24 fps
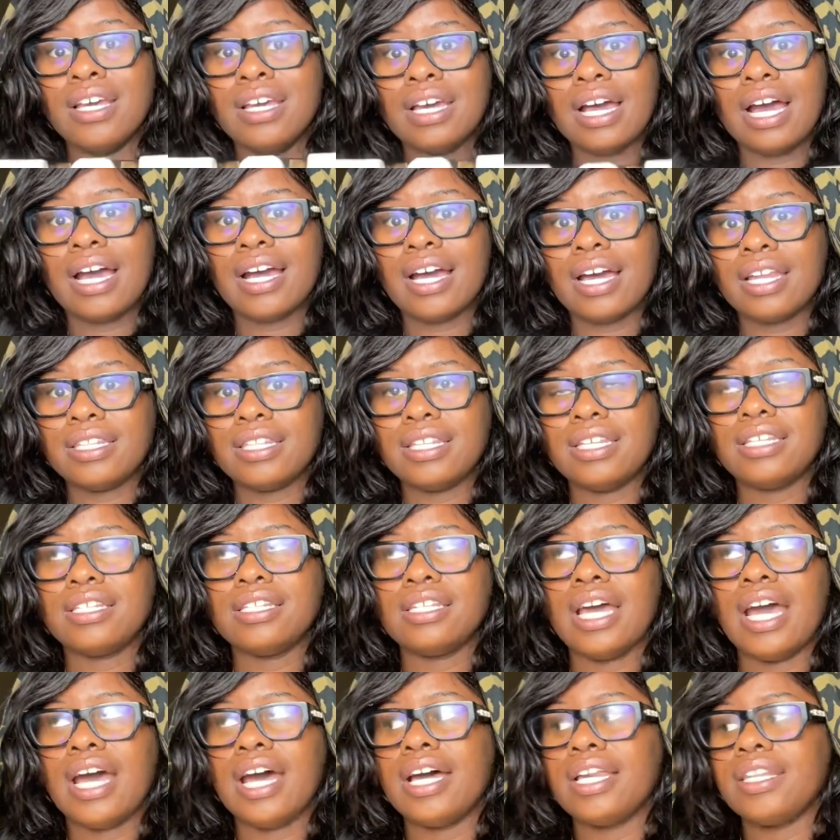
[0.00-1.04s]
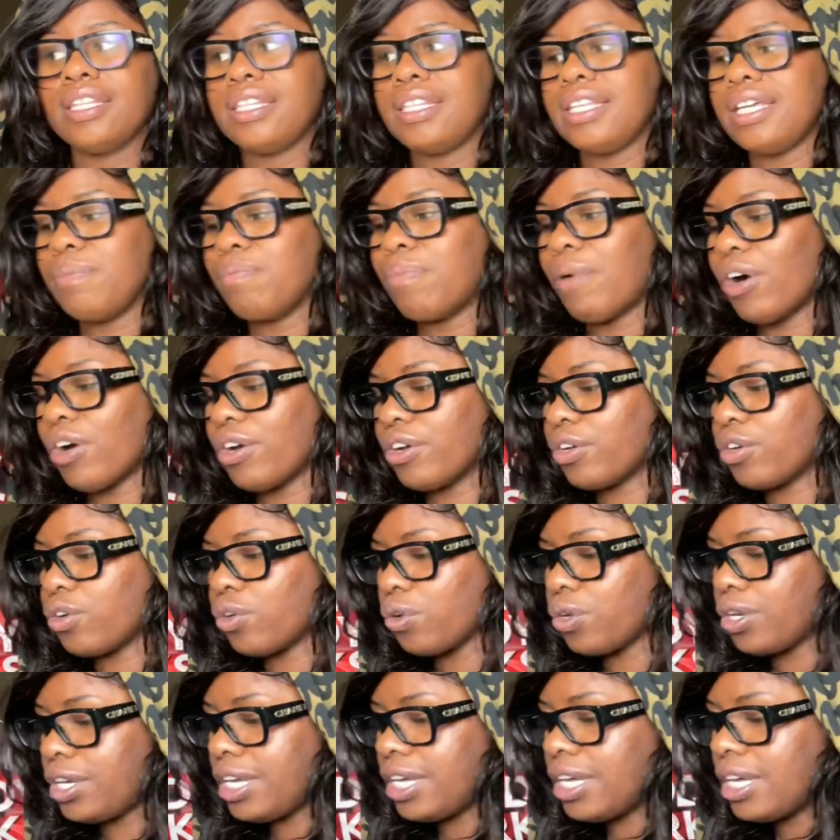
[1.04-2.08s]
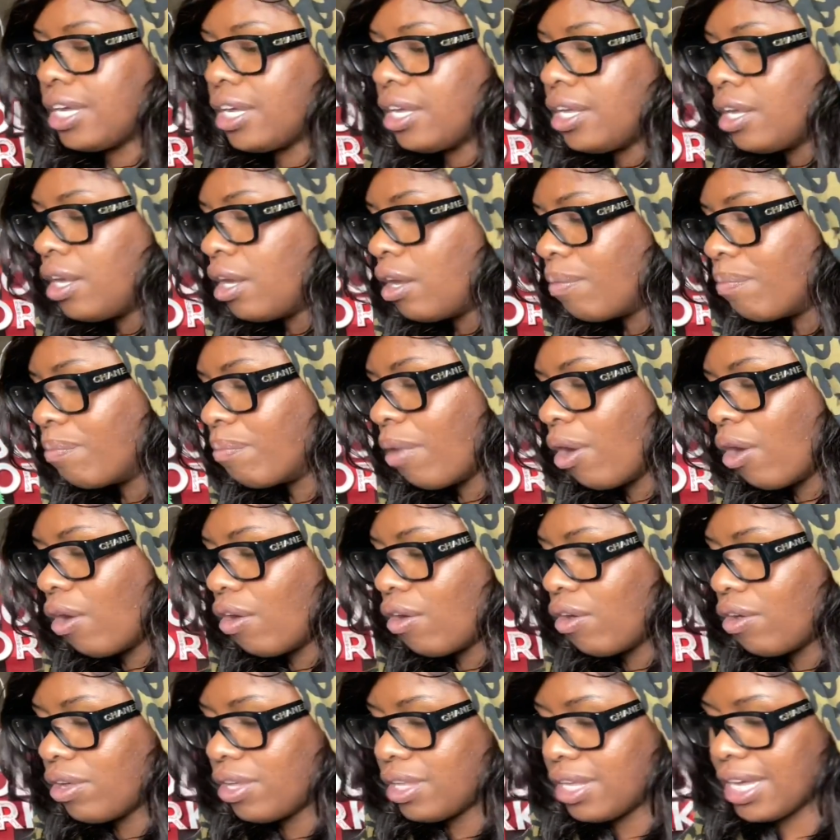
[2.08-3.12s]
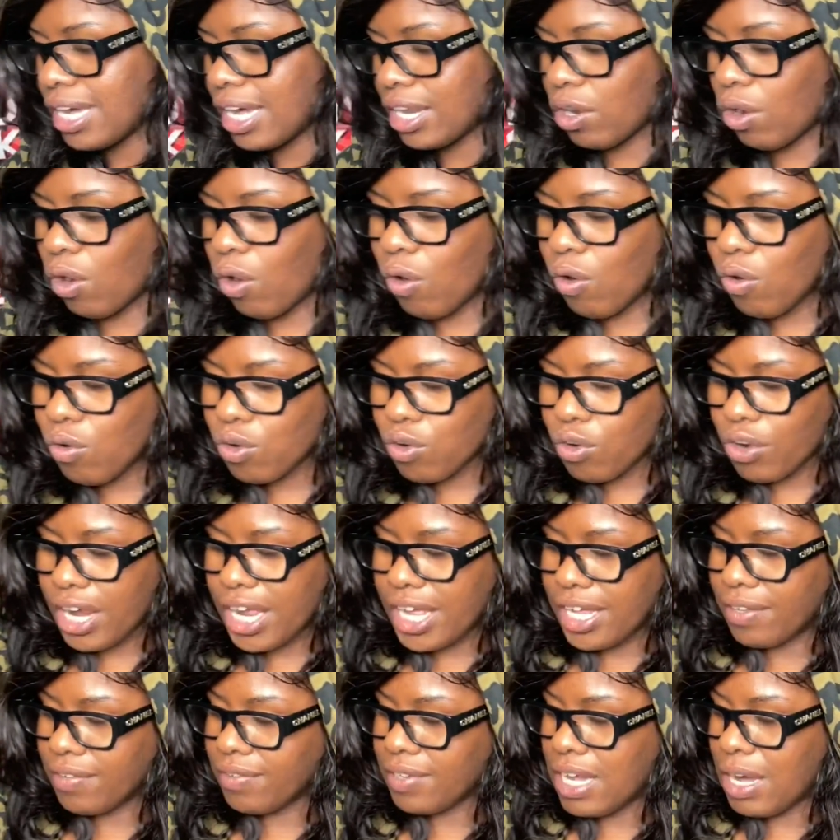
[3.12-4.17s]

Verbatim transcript: I got this at the Barton Creek Mall. Got a whole crate.